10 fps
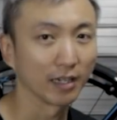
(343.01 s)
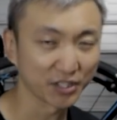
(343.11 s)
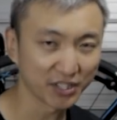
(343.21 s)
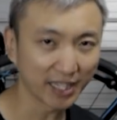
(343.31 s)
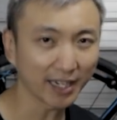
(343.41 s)
Now,
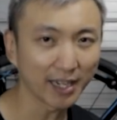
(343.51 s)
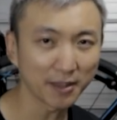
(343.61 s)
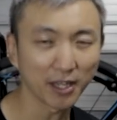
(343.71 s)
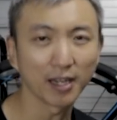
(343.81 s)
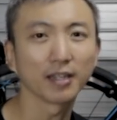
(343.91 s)
second
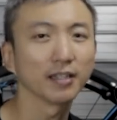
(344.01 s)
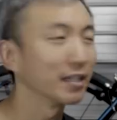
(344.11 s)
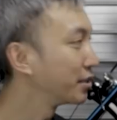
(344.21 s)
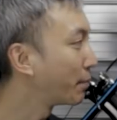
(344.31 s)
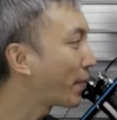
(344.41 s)
thing,
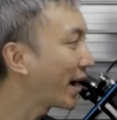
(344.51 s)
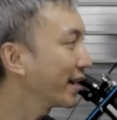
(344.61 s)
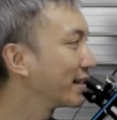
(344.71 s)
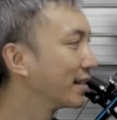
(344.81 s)
the bike